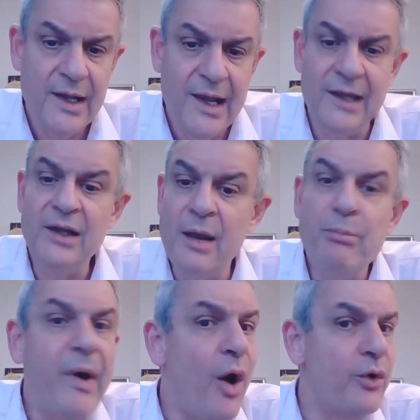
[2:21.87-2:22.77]
and
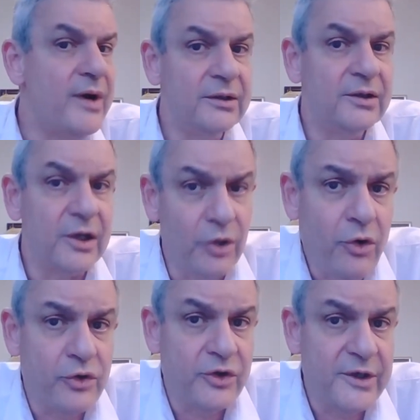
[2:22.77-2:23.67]
empowering
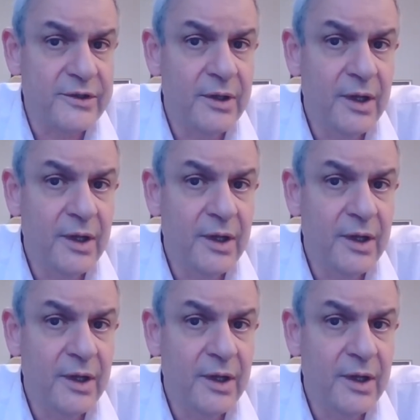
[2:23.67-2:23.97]
technologies